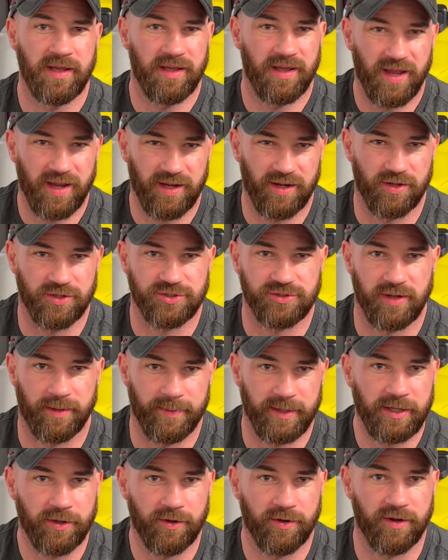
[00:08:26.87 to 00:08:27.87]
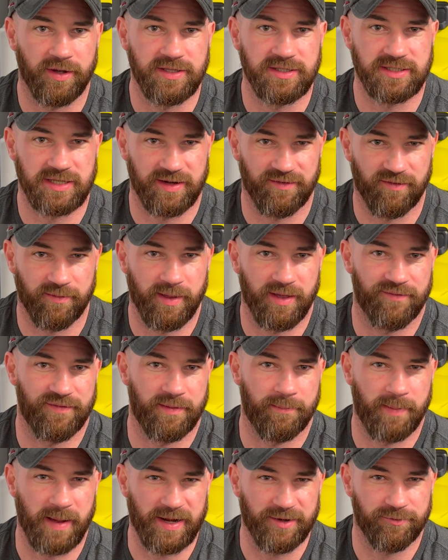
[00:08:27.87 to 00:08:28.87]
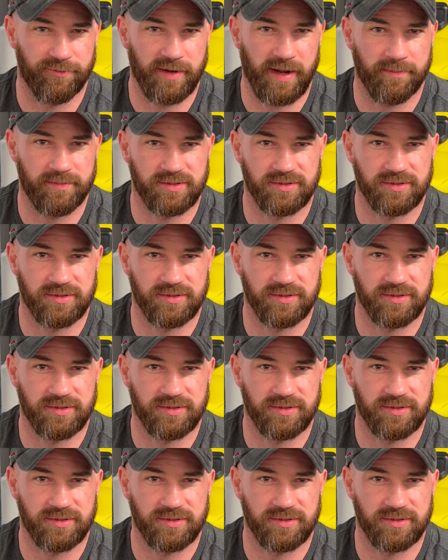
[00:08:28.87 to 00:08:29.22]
you know, ceramic coatings can have a bit of a bad rep,